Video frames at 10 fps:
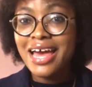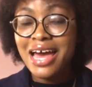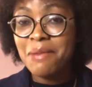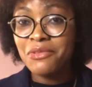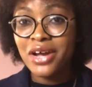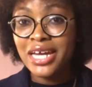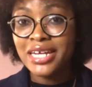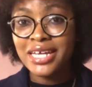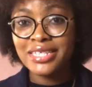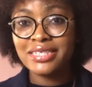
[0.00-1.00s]
I'm rocking
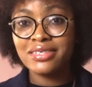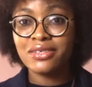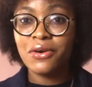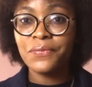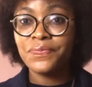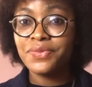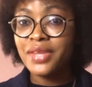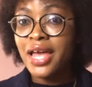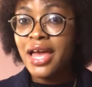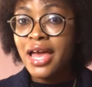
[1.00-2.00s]
it. So
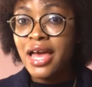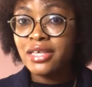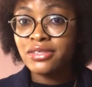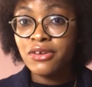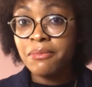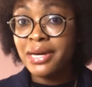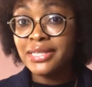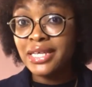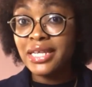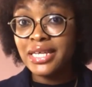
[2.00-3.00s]
my
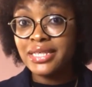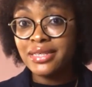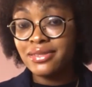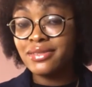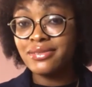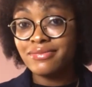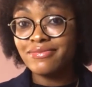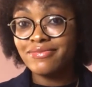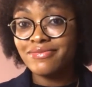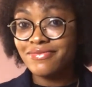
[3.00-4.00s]
dear ladies,
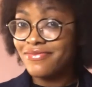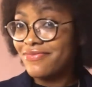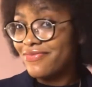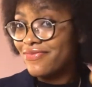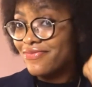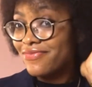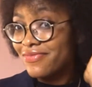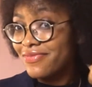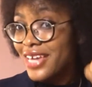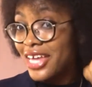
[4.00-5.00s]

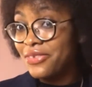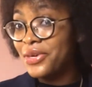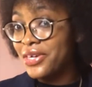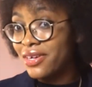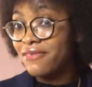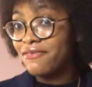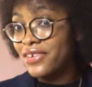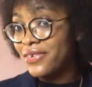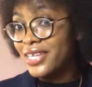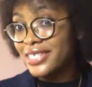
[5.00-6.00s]
I know you can
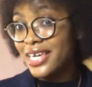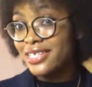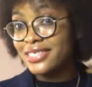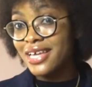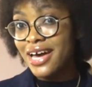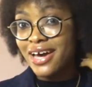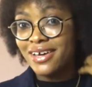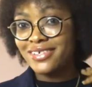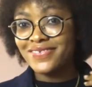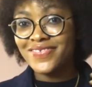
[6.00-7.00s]
feel this hairstyle.
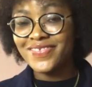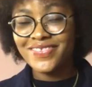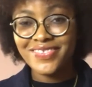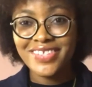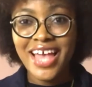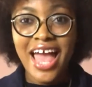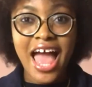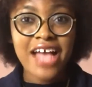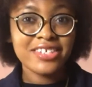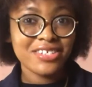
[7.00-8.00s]

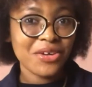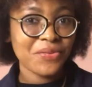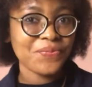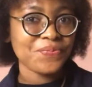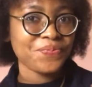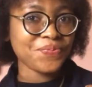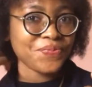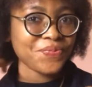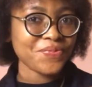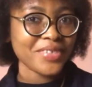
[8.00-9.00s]
So
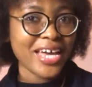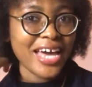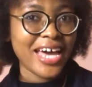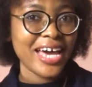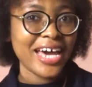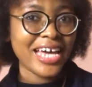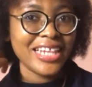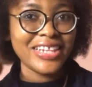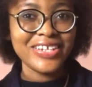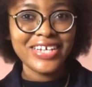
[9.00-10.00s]
I
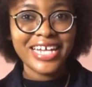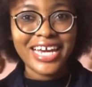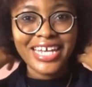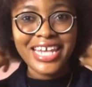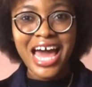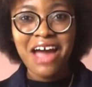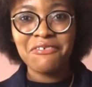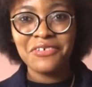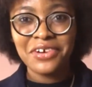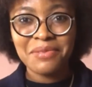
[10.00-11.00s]
look like an
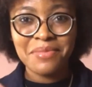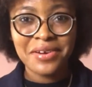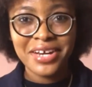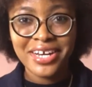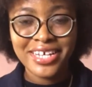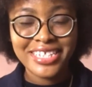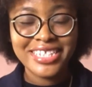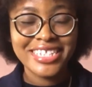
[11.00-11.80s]
Afro-American.